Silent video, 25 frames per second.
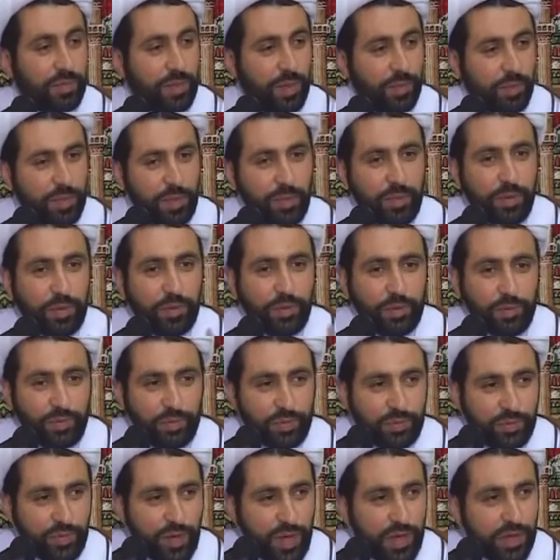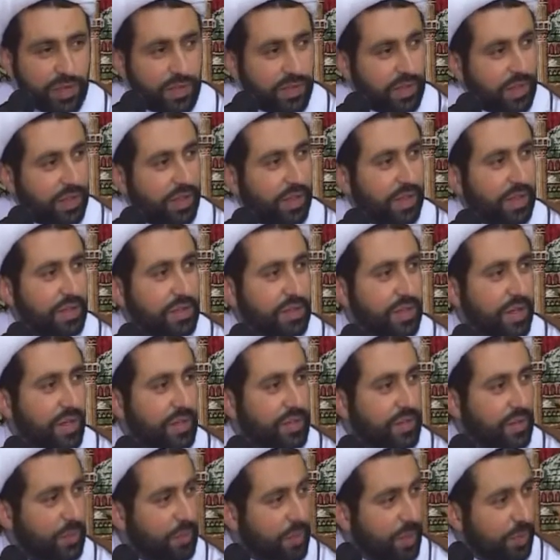the people who fight against
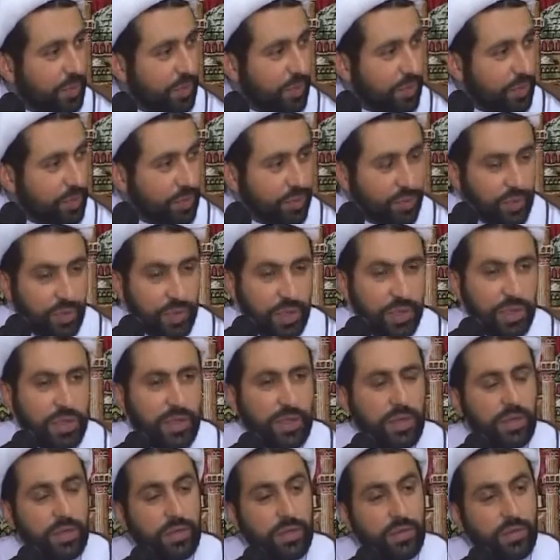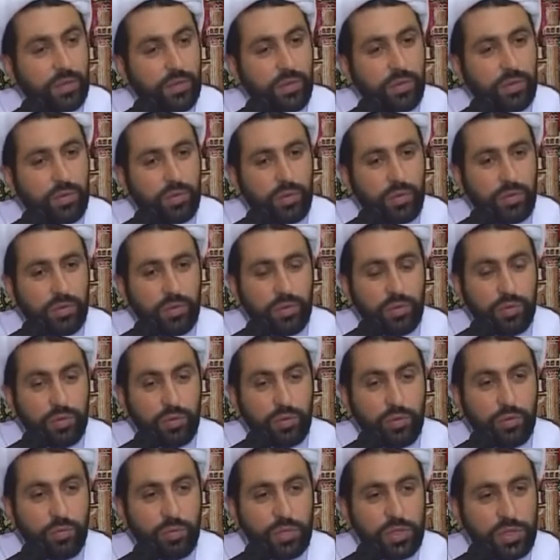us, the people who
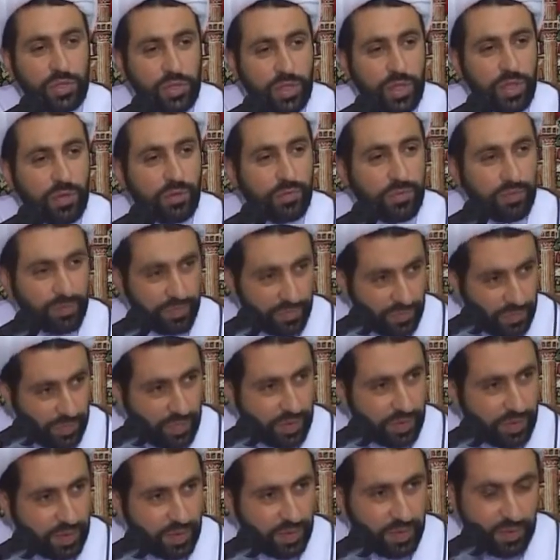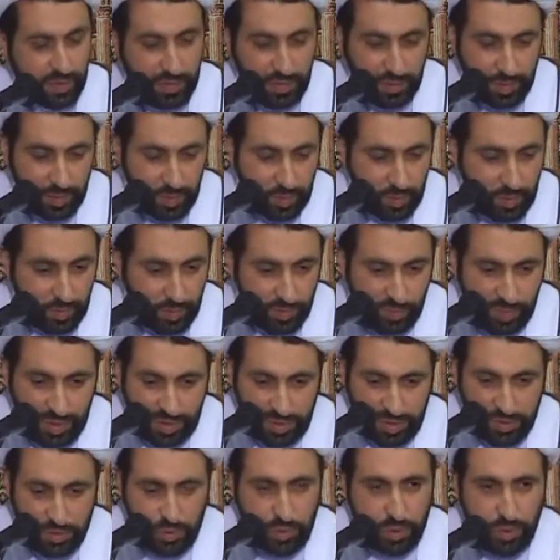do mischief.
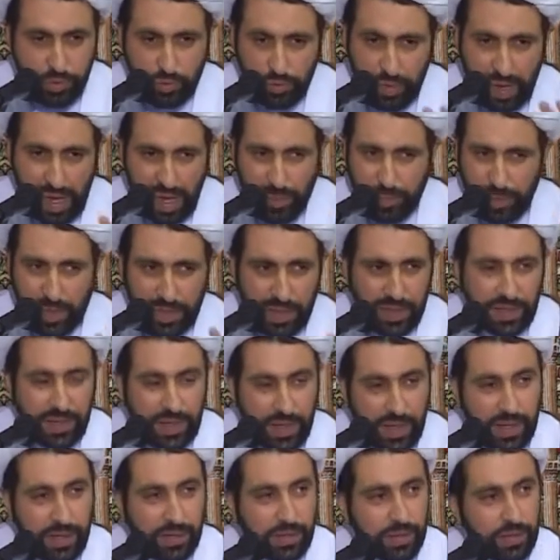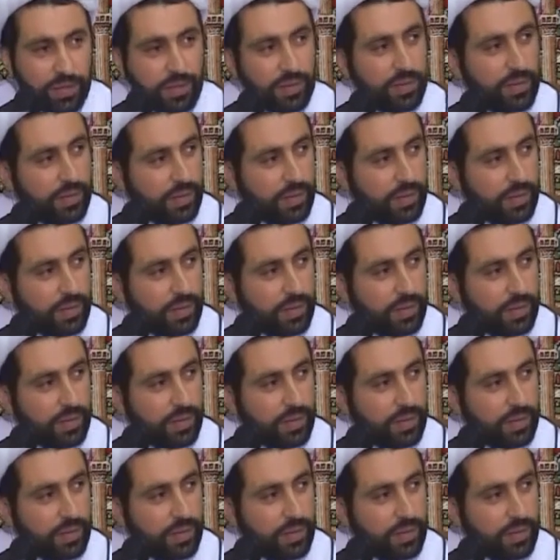What is going to happen in the end?